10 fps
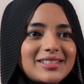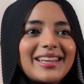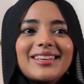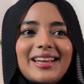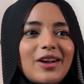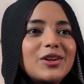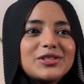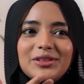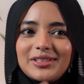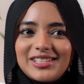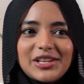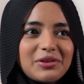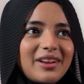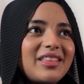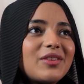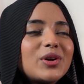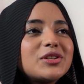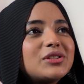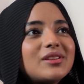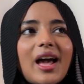like also the children, they want